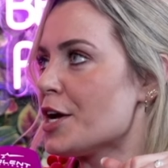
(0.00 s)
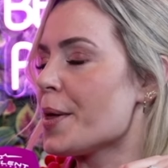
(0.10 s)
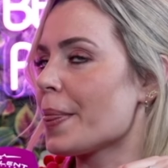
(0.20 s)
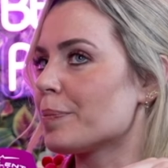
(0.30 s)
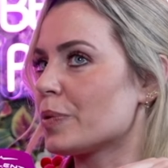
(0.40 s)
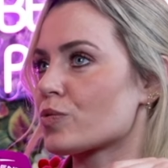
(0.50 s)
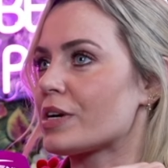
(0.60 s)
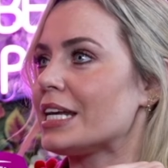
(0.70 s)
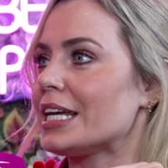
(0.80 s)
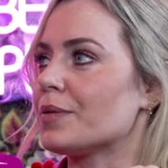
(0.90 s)
But
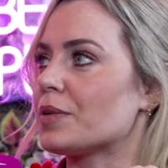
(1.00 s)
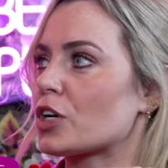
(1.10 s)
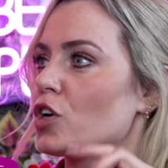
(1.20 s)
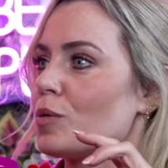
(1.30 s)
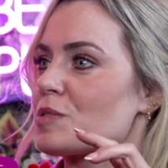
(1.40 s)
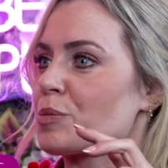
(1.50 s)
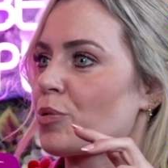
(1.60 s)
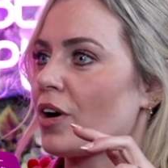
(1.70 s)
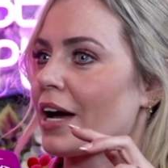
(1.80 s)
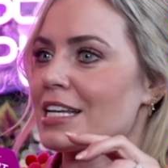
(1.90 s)
really, when it comes to
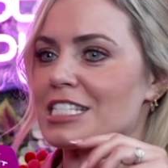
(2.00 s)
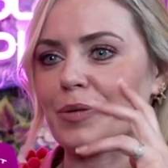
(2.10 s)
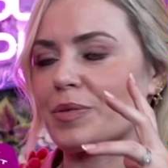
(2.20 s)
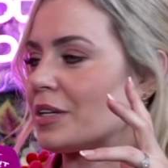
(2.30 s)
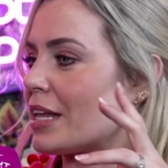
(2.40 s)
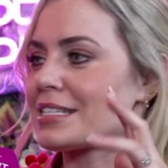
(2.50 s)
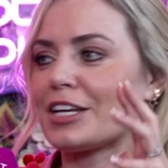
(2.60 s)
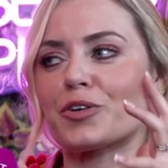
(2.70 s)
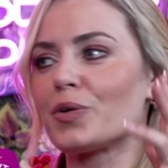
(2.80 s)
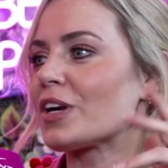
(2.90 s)
broadcasting, when they say
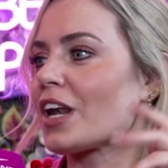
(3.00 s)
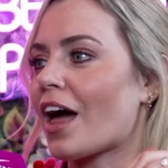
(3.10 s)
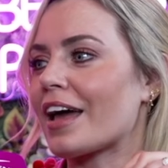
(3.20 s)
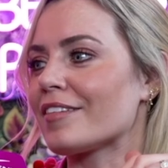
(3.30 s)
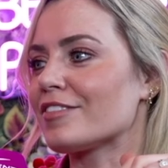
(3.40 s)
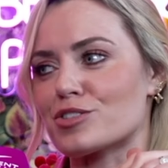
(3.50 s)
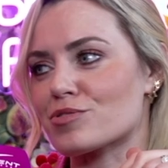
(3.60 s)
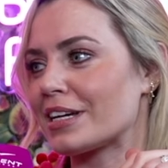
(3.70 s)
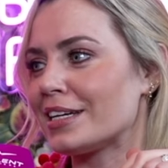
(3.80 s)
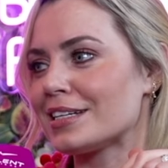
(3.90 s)
you're going live,
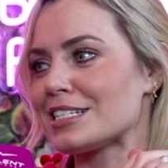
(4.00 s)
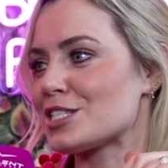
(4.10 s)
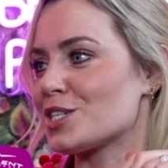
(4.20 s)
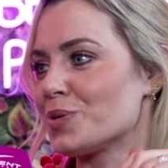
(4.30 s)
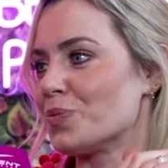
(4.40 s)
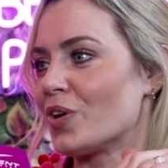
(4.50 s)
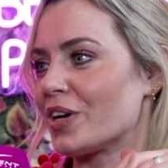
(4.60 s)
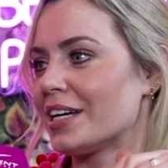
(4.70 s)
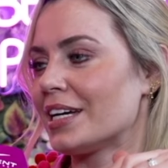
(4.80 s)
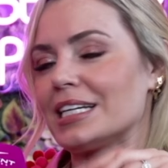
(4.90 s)
3, 2,
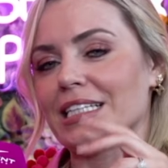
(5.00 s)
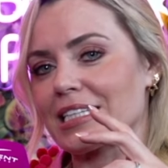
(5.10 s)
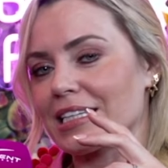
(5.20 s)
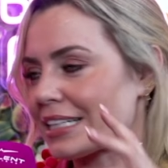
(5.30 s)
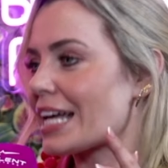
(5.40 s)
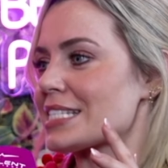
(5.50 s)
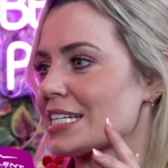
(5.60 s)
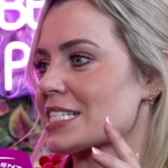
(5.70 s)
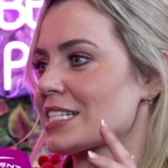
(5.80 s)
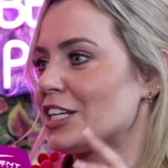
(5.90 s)
1, like that's
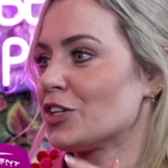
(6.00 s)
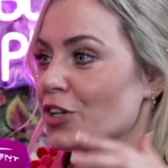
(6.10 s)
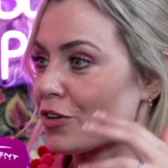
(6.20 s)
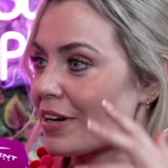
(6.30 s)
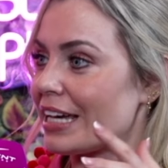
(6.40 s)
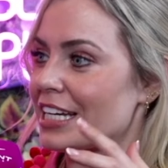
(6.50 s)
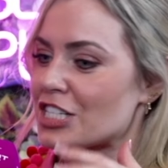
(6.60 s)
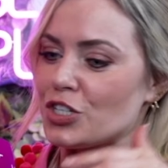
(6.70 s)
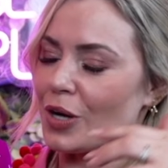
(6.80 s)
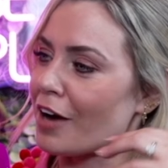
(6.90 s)
it. You're in
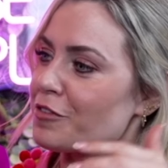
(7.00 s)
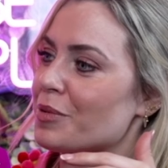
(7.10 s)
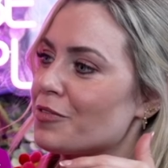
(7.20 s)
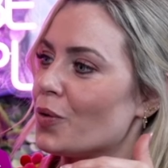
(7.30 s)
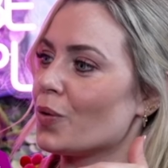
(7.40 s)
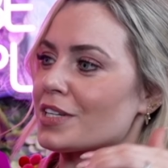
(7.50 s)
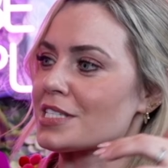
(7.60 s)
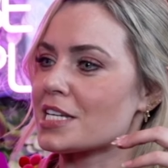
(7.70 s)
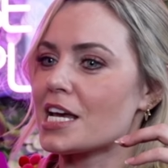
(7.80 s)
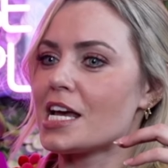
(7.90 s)
it. You have to be
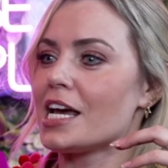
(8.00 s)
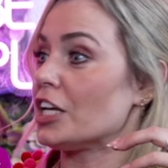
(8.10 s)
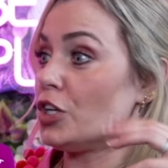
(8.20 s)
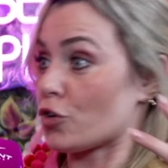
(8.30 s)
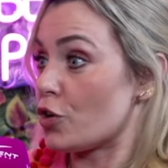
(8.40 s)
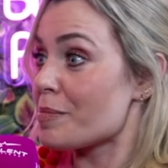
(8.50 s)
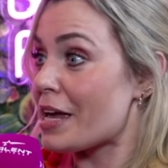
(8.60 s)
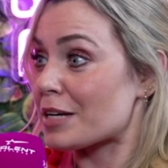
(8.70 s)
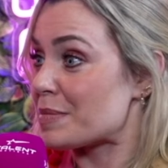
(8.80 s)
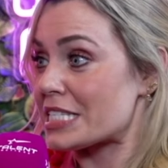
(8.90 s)
focused. You're going to
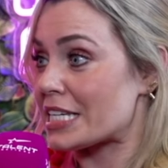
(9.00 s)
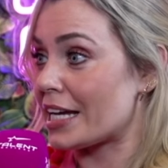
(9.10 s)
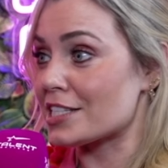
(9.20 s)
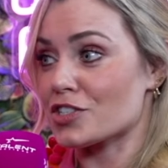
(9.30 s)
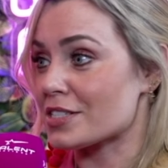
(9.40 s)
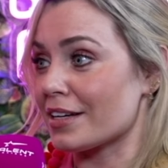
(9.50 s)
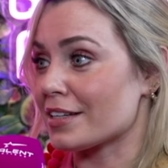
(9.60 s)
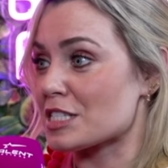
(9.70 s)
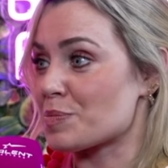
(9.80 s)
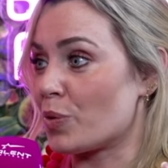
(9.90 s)
make mistakes, just like
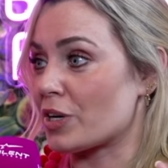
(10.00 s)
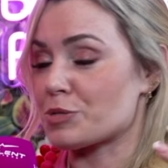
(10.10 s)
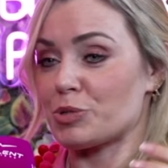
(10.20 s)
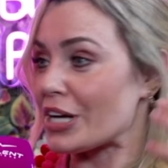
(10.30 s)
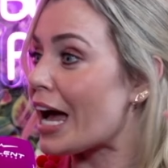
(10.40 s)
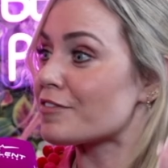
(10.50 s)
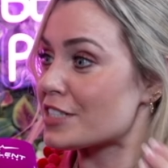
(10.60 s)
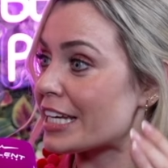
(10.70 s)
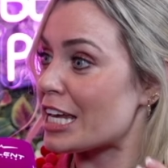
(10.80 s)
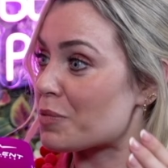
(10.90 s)
in sport, but you have
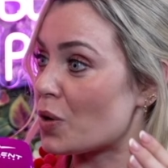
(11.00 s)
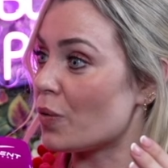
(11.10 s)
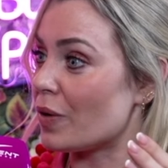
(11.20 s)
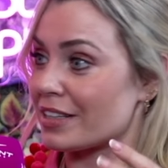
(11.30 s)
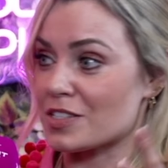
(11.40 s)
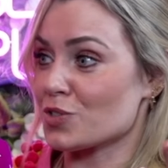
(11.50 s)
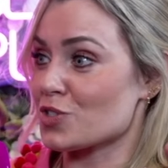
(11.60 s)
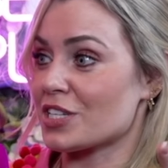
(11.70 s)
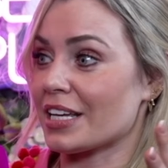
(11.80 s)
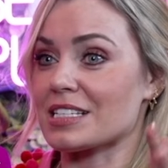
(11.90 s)
to keep going. There's no
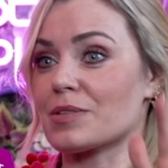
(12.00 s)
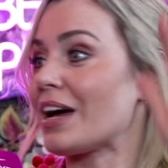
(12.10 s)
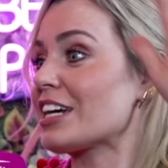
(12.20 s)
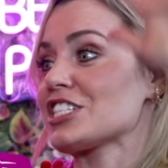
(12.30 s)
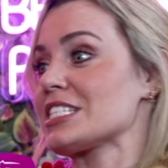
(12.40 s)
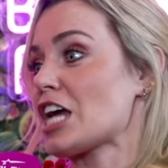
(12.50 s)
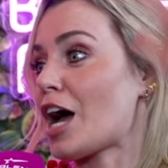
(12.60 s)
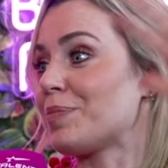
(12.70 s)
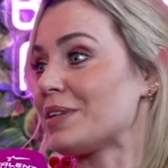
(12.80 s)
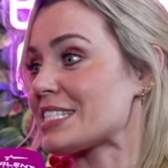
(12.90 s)
such thing as, well, actually
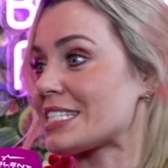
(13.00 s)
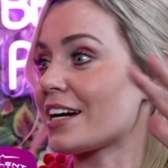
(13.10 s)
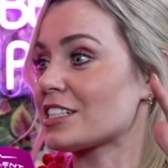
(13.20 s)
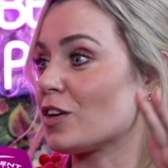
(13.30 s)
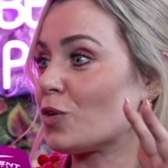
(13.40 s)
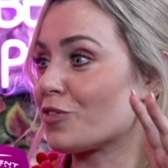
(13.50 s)
stop, let's start all over